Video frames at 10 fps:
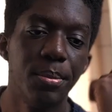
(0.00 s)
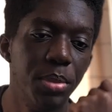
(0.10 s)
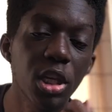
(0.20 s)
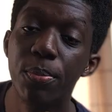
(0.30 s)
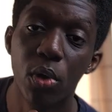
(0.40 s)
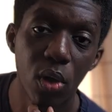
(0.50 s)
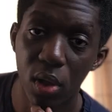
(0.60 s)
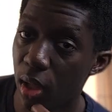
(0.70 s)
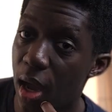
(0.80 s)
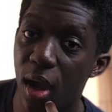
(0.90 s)

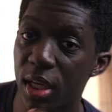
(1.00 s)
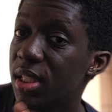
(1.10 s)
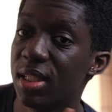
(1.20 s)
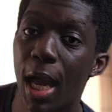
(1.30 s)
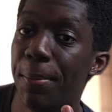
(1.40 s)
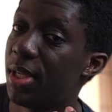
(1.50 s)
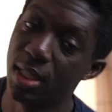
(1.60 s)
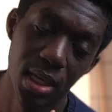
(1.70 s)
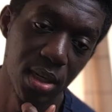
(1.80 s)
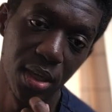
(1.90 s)
people are his
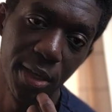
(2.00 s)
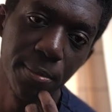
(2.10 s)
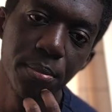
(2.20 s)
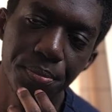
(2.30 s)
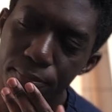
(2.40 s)
captains under him,